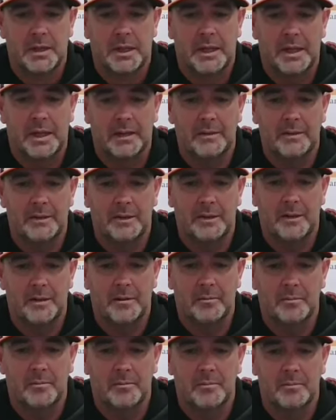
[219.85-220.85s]
And
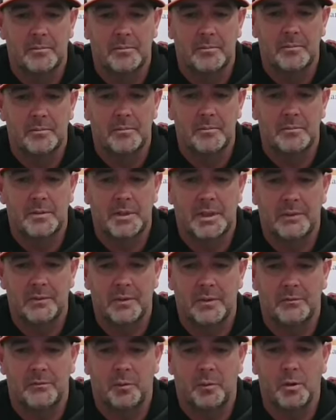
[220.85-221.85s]
to
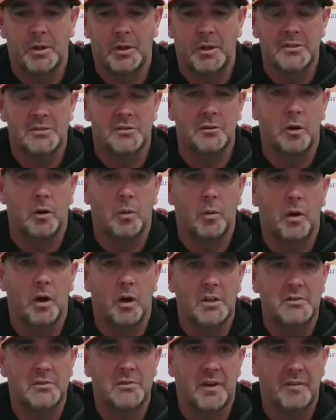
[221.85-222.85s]
give up four hits, no
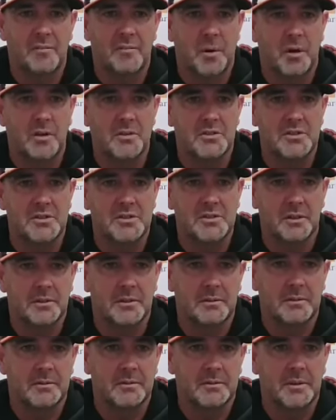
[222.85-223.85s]
walks, five punchies
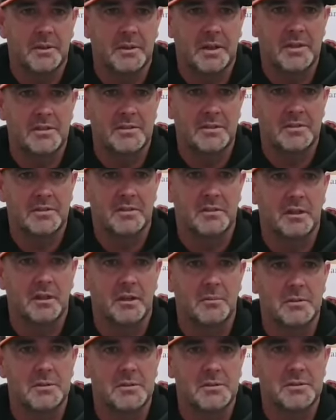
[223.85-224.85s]
against this
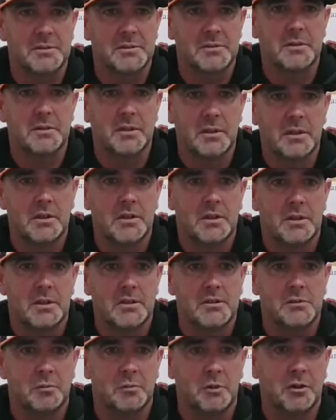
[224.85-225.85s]
club is
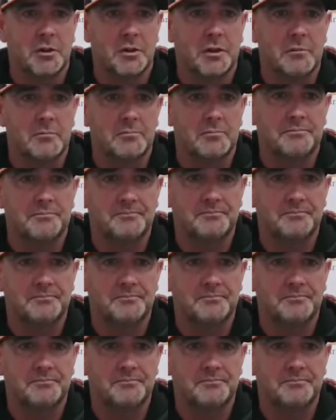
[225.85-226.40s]
really good.